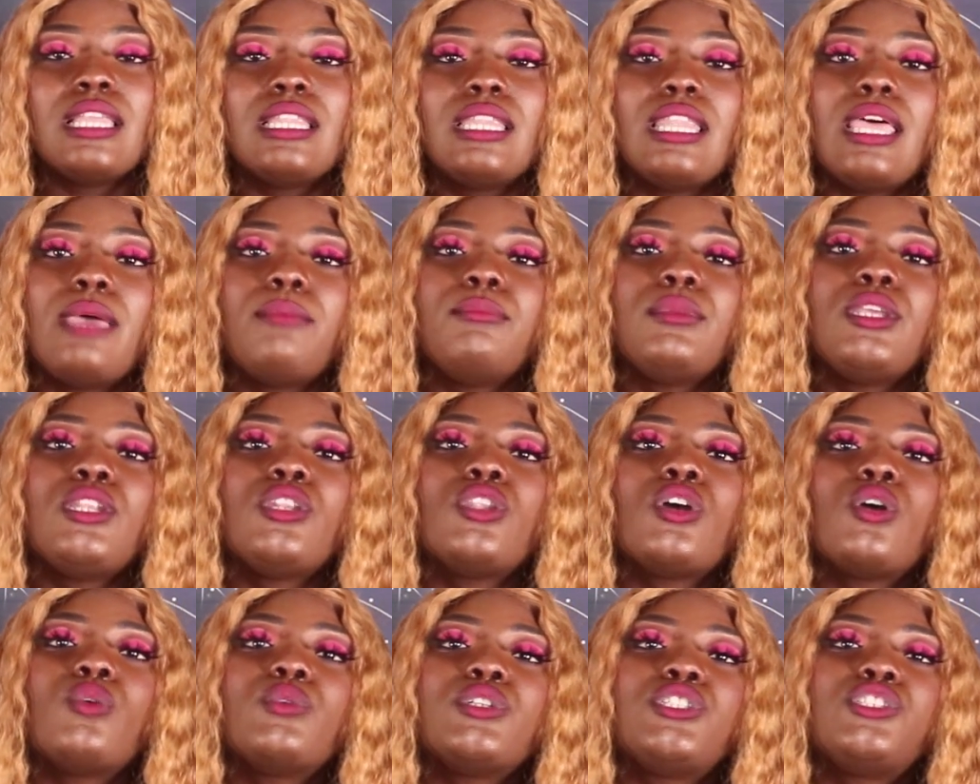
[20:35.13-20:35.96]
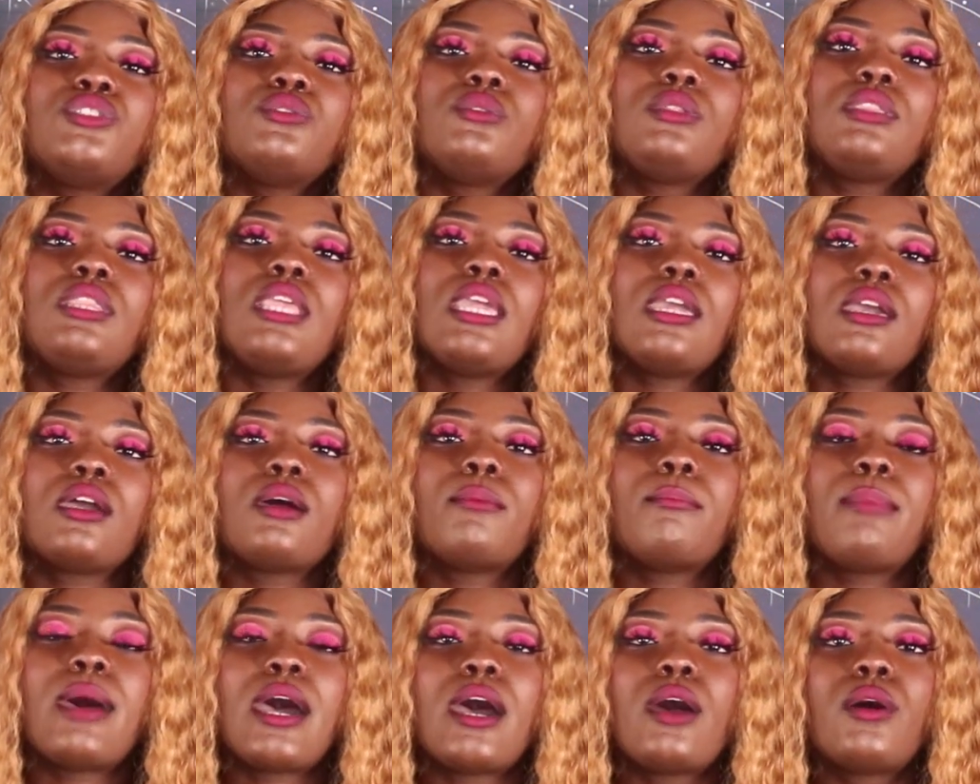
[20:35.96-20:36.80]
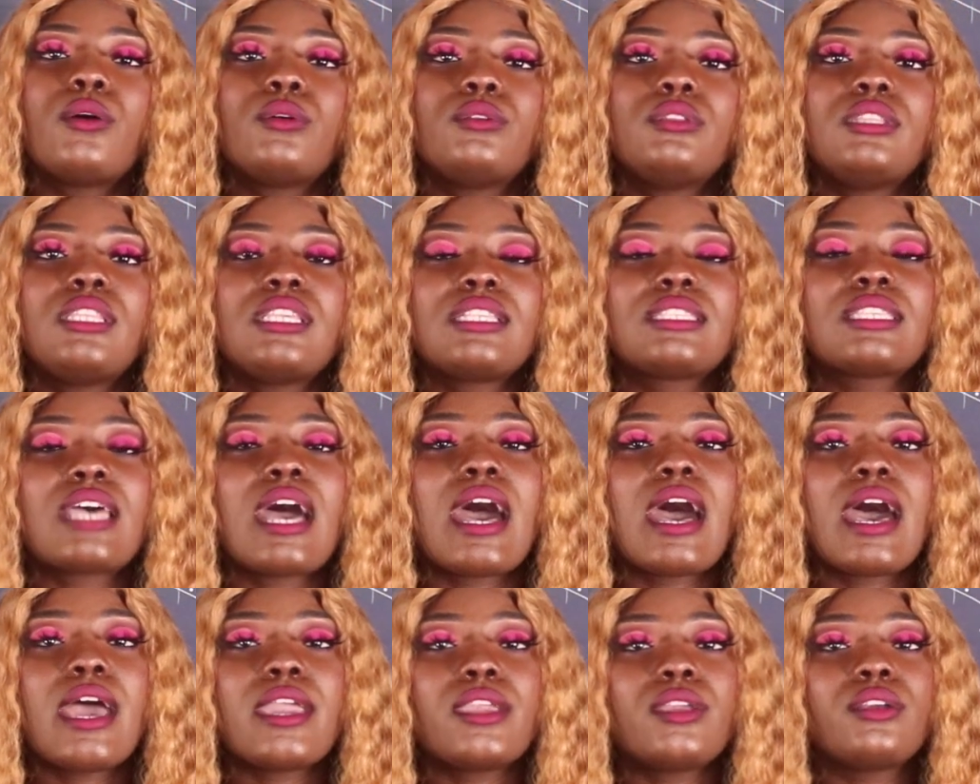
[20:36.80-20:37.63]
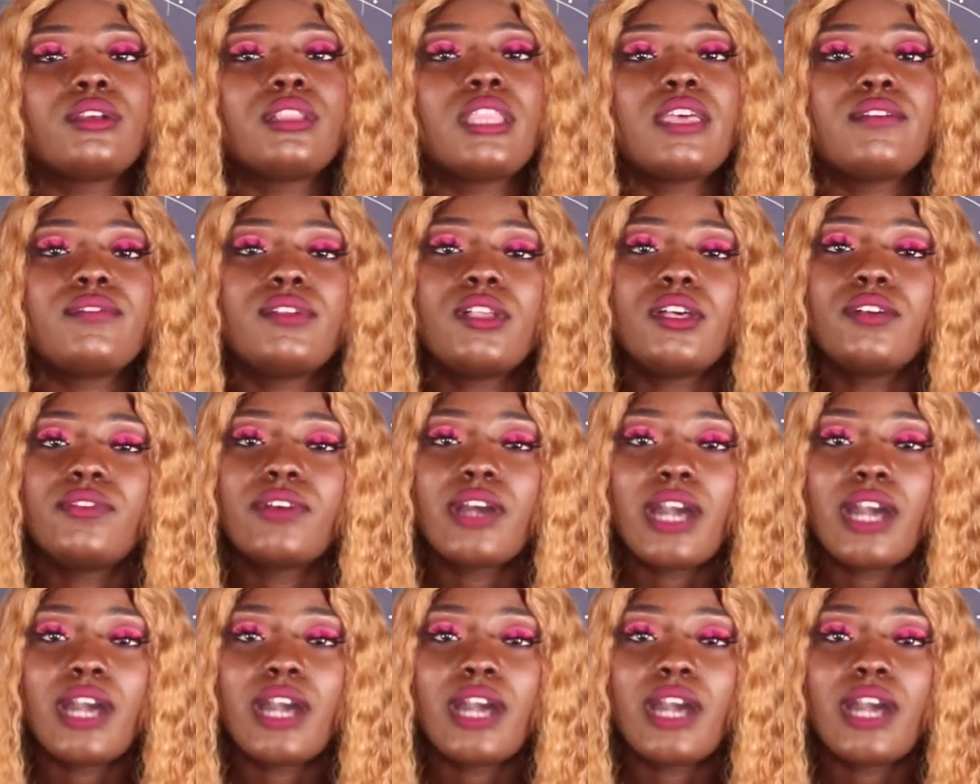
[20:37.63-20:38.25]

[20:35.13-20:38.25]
Let me know what you think about this higher level of